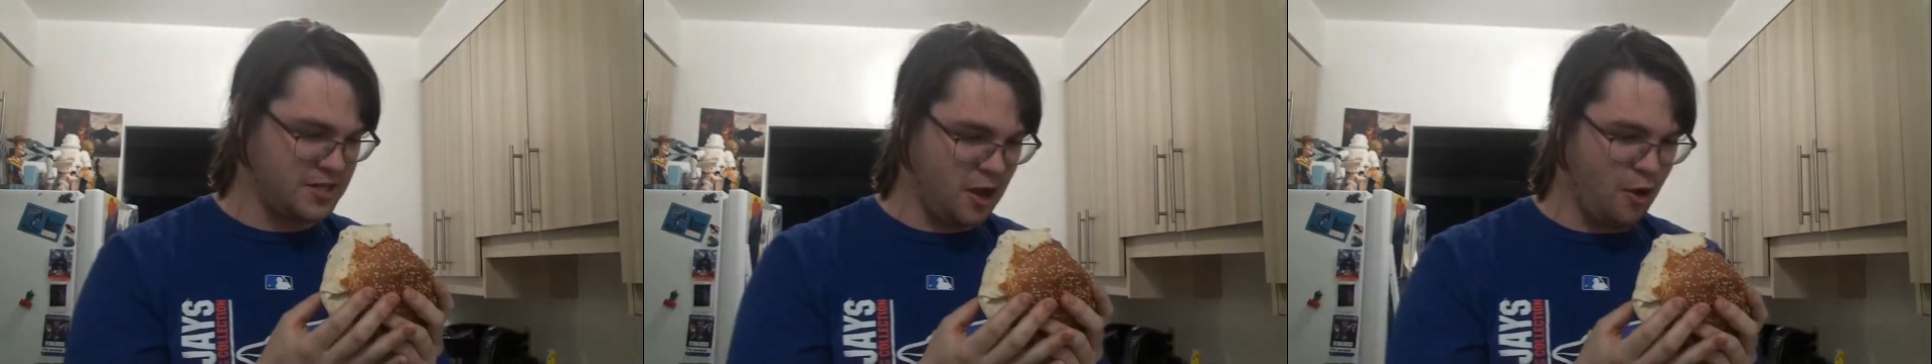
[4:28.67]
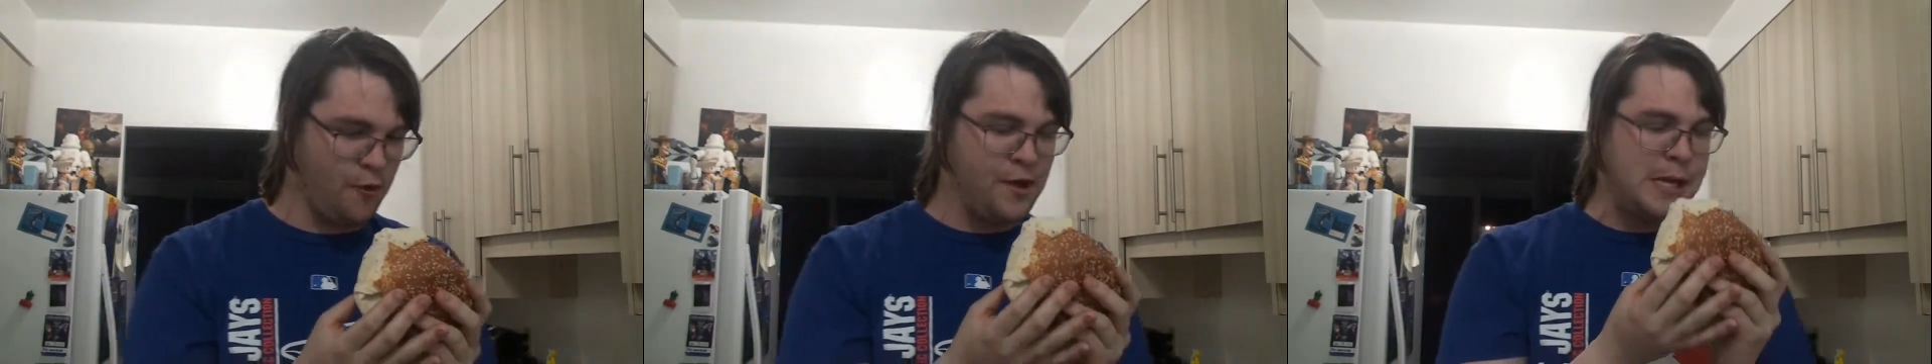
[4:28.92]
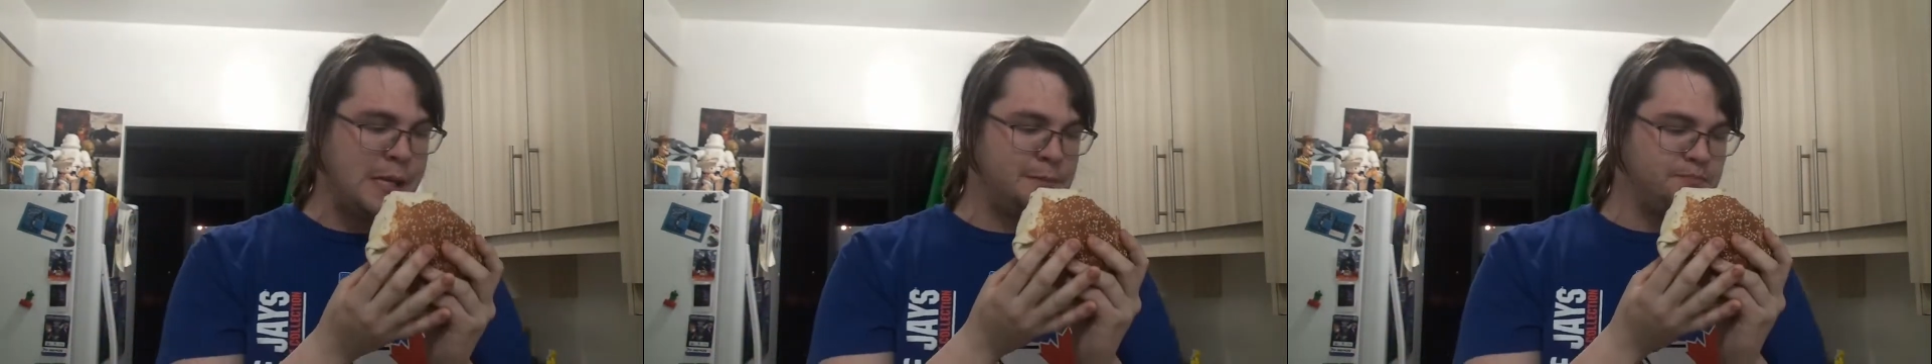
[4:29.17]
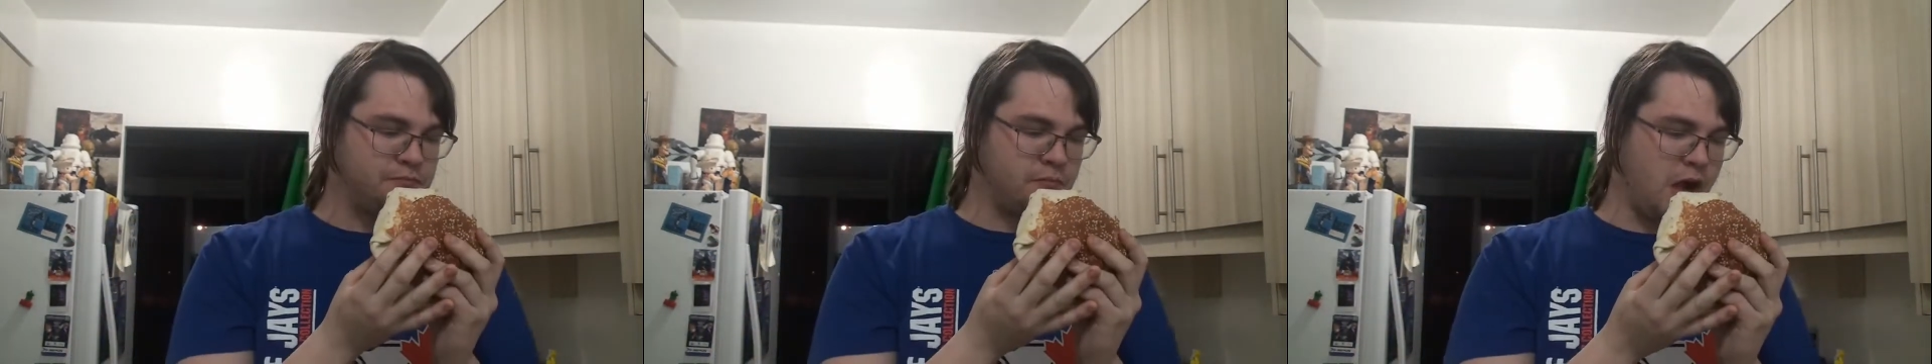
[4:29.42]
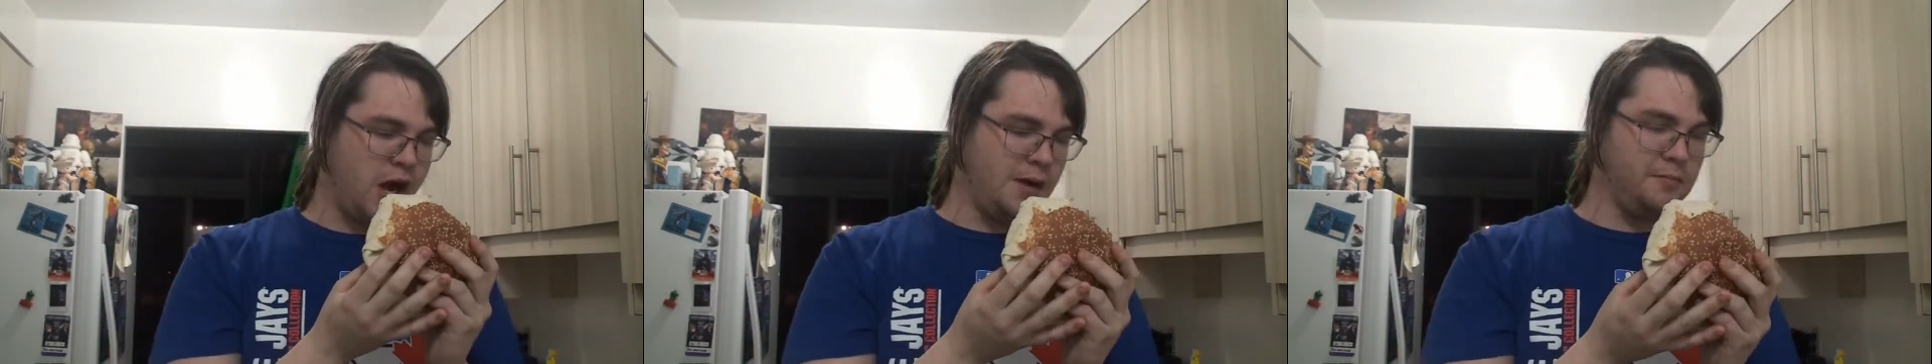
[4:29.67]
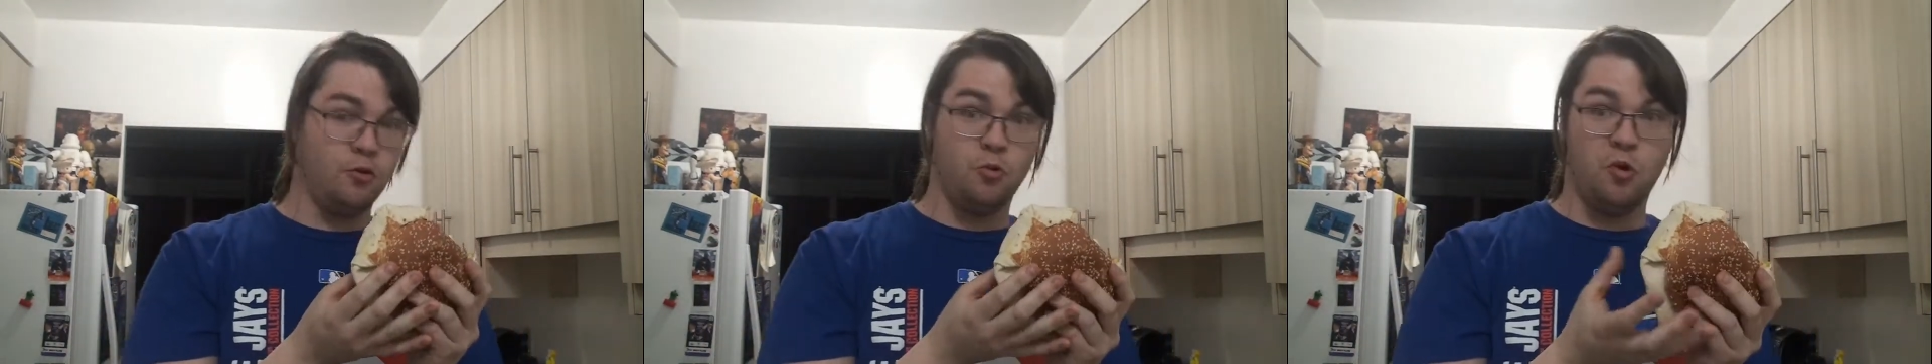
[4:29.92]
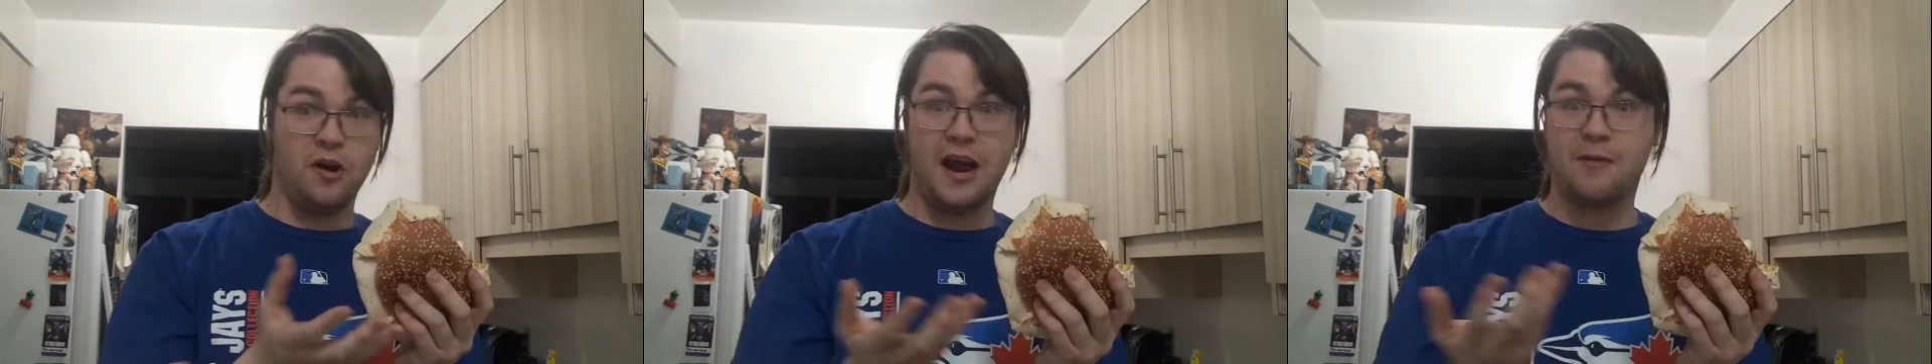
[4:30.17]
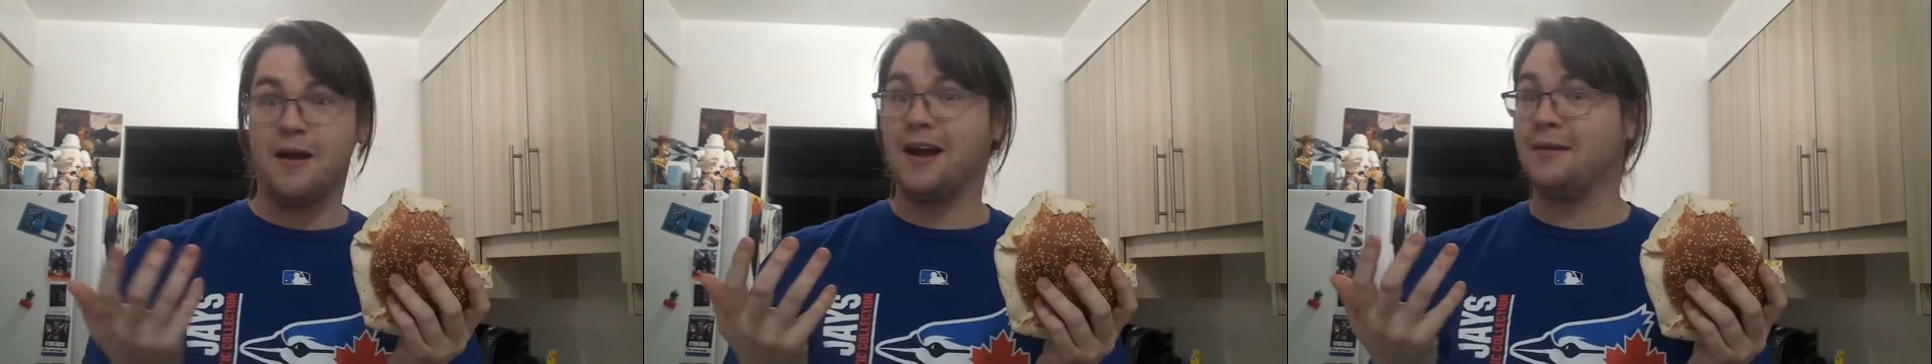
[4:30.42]
So um, would
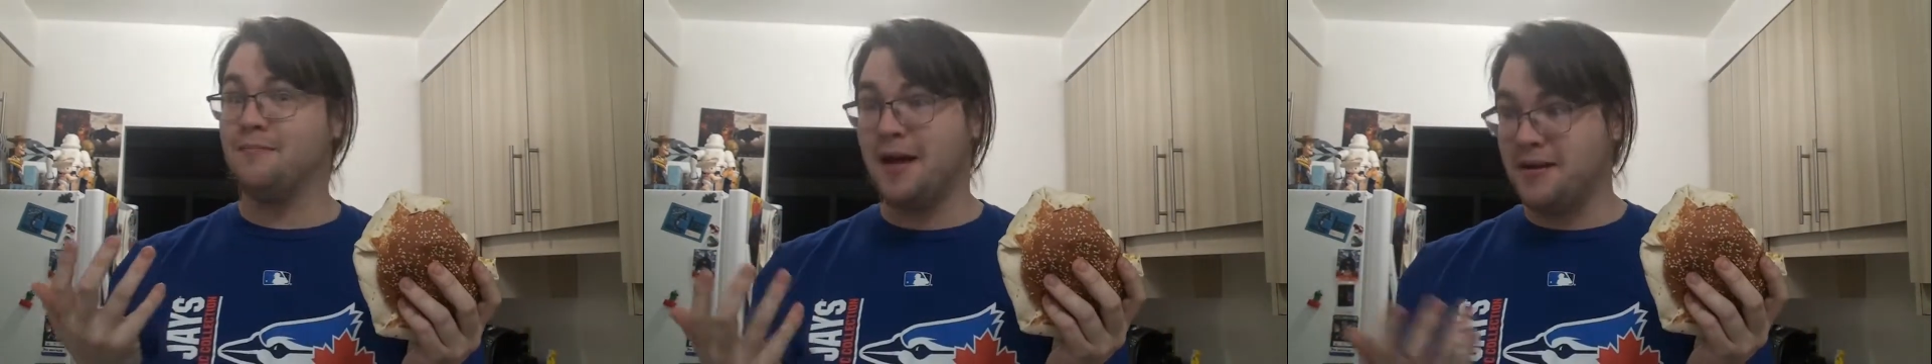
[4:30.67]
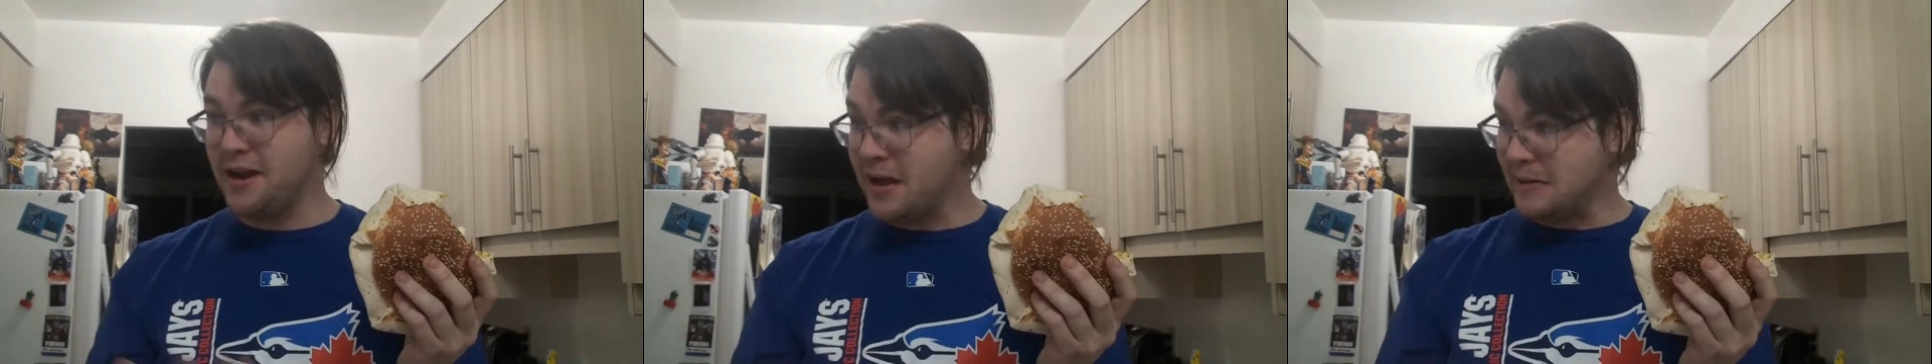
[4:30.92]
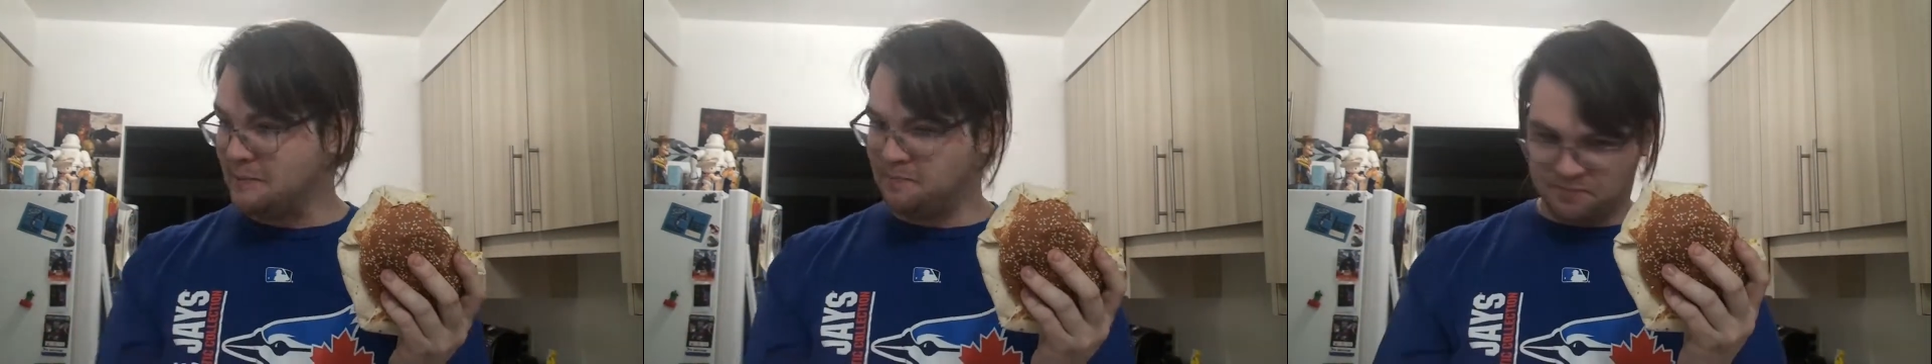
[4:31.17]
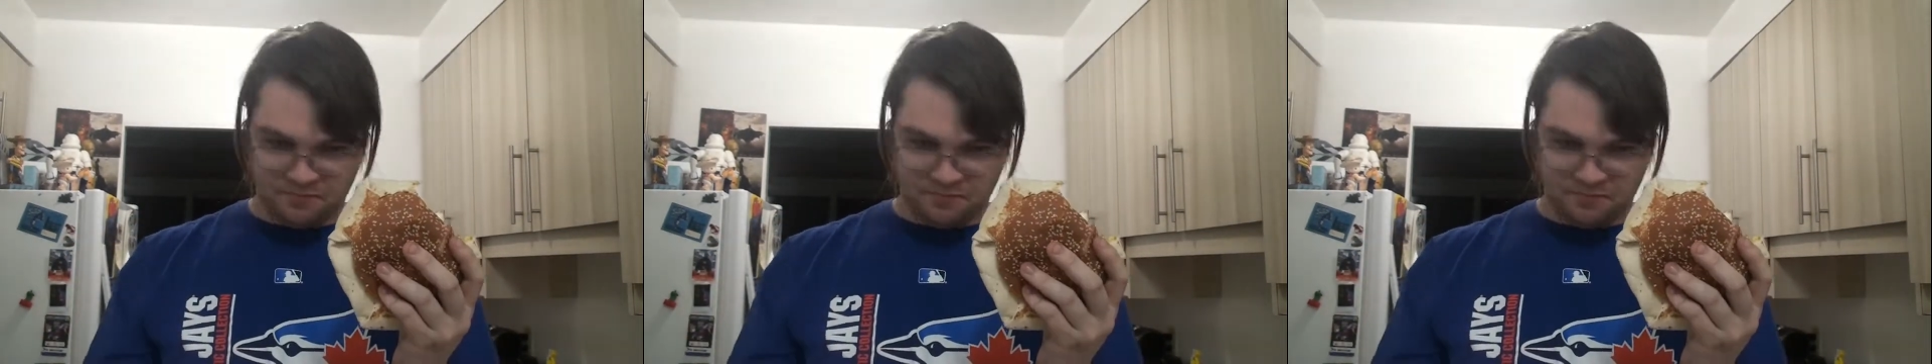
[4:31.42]
I recommend it?